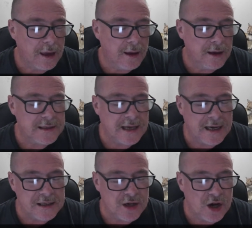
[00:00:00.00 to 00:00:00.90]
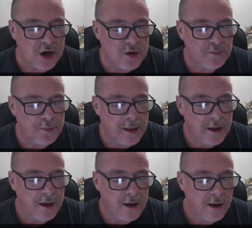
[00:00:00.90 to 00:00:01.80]
it's hard to know,
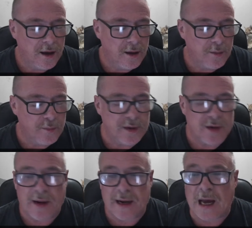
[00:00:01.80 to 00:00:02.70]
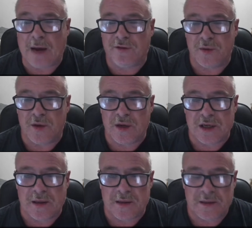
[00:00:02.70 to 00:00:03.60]
but about
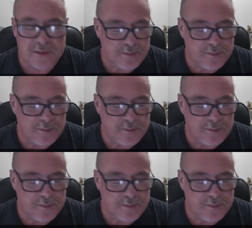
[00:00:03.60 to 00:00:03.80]
$500,000.